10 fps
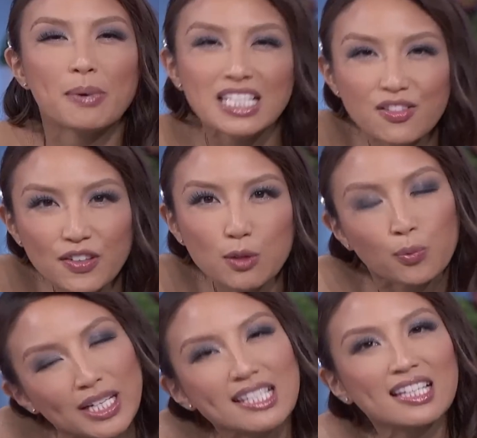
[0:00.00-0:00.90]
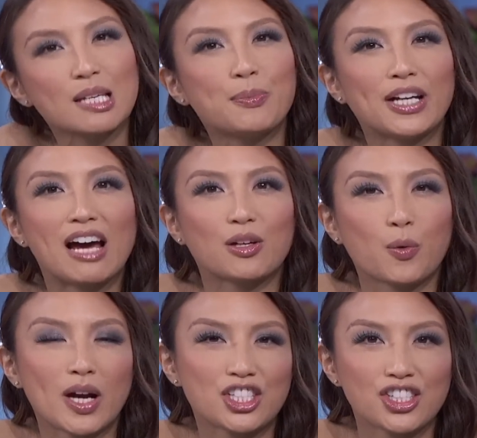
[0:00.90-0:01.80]
BuzzFeed recently put out a
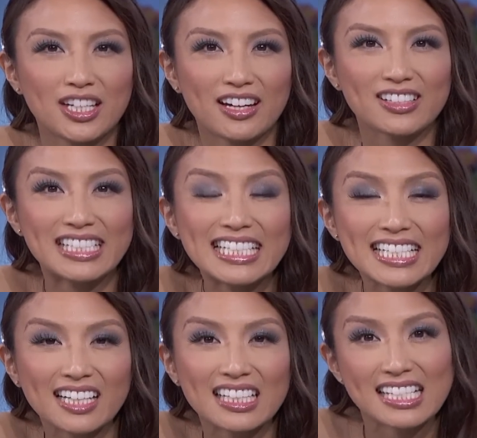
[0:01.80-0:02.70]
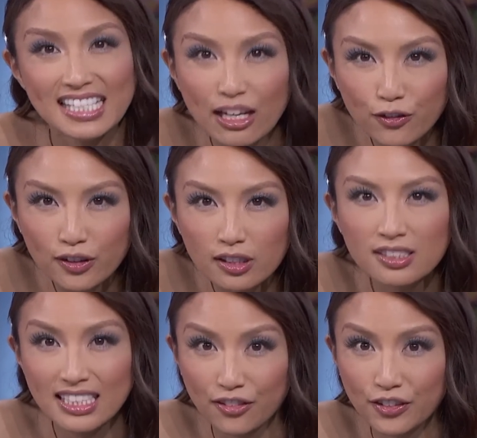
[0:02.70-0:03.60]
questionnaire detailing
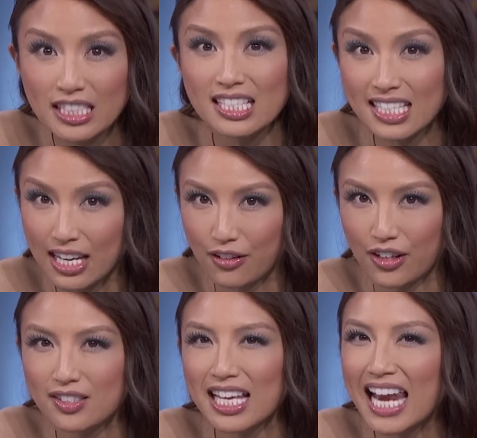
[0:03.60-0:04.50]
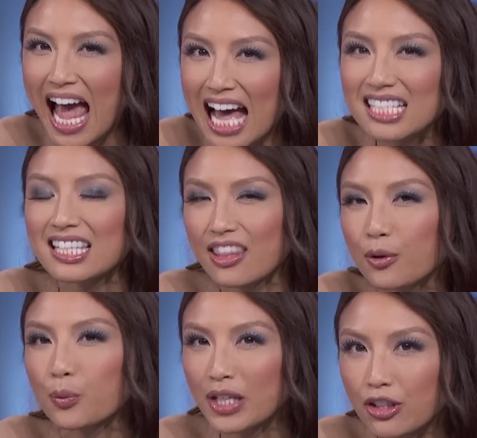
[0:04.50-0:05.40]
several different scenarios and asked
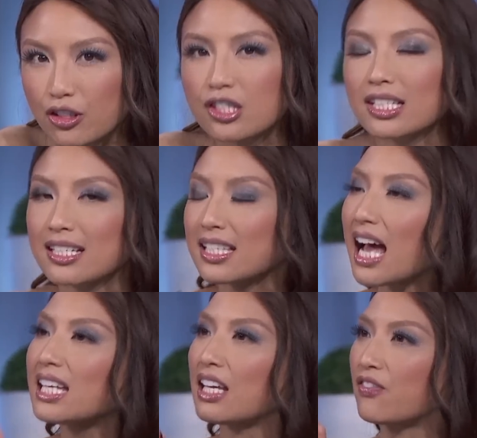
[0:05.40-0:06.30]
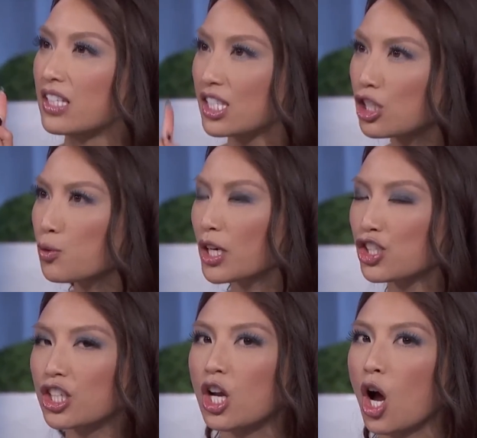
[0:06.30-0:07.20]
their readers to decide if the
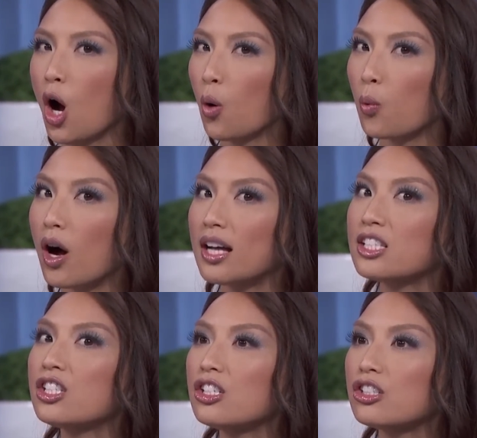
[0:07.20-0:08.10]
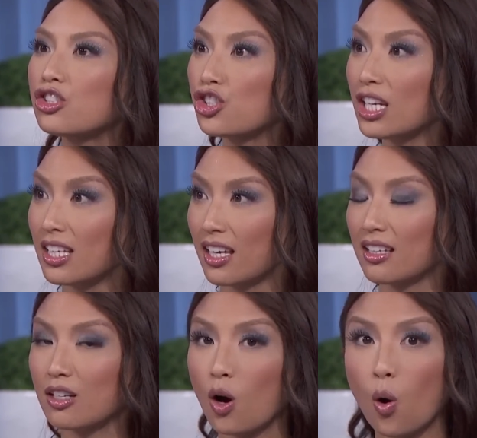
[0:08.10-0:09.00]
situation was
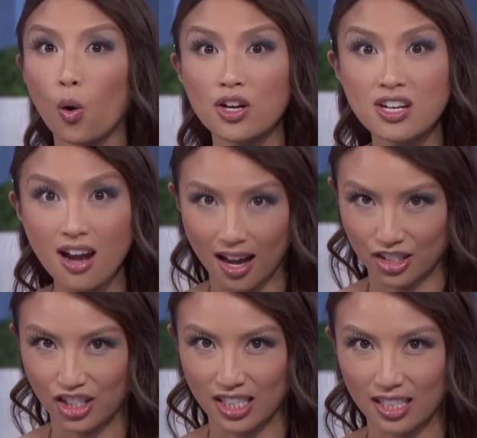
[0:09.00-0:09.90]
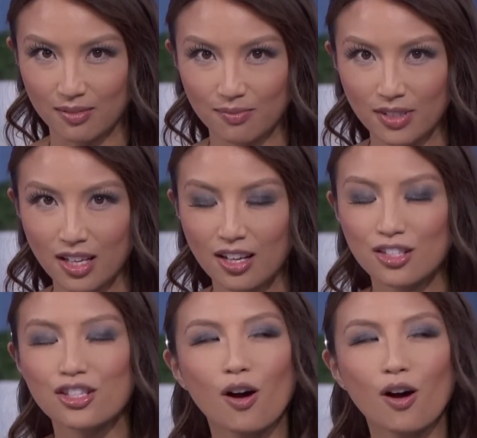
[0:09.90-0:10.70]
cheating or not cheating. So